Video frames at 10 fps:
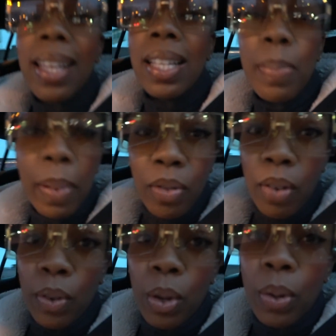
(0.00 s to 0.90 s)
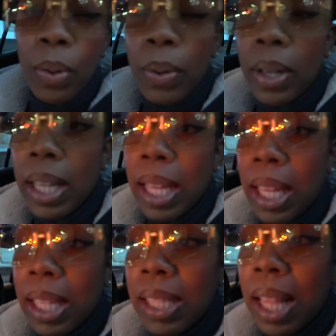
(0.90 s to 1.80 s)
His big reveal
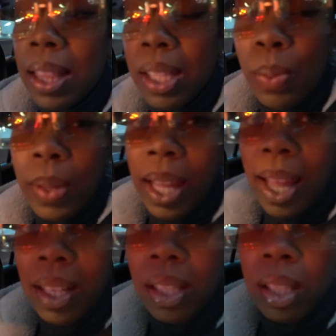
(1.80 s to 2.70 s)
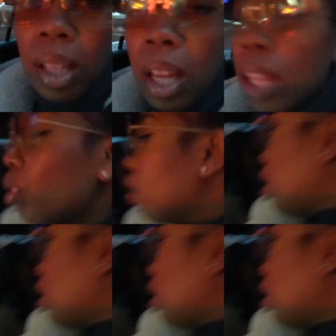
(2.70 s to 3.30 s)
is this weekend. Are you doing a